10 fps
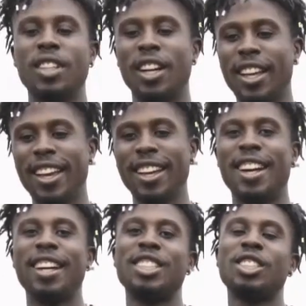Okay
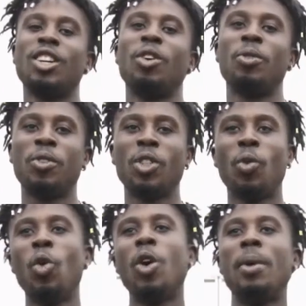guys, so for the
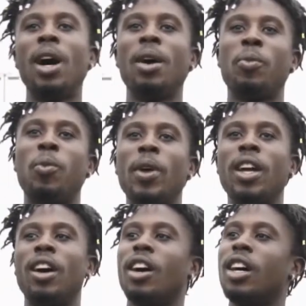warm-up we
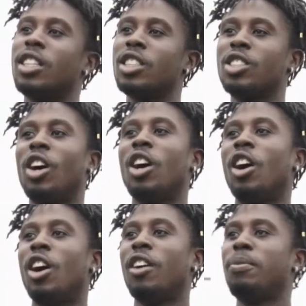are going to start
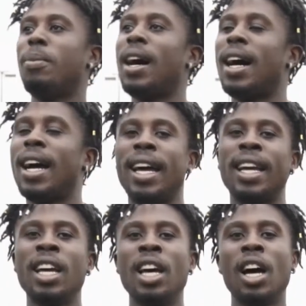off by
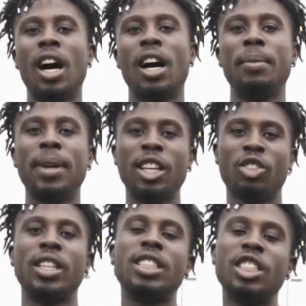
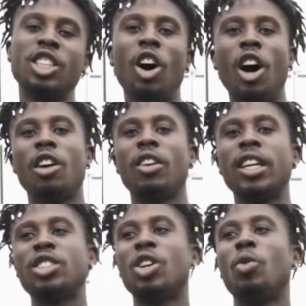increasing your heart
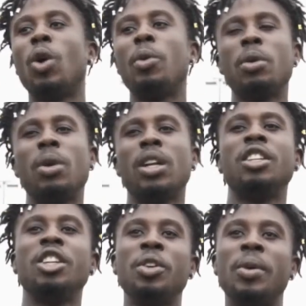rate. So what we want to
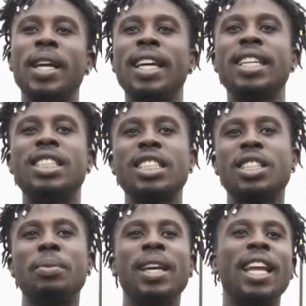do is, this
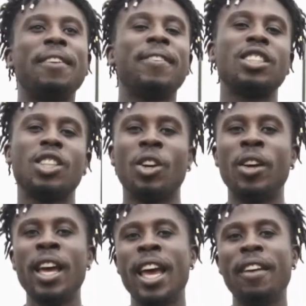can be anything. So
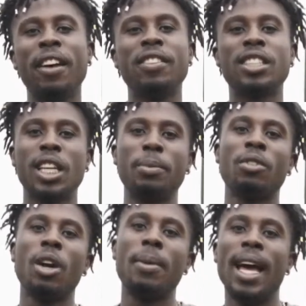if you have a skipping
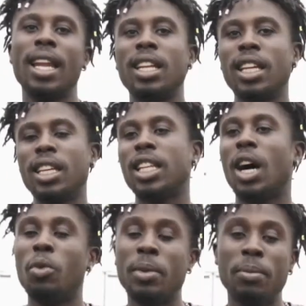rope handy, that
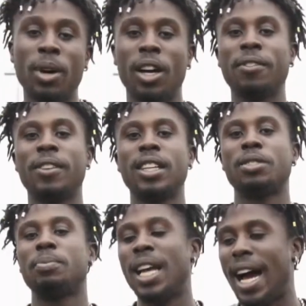would be
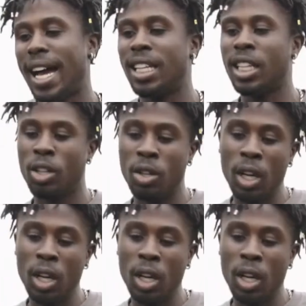perfect, be ideal.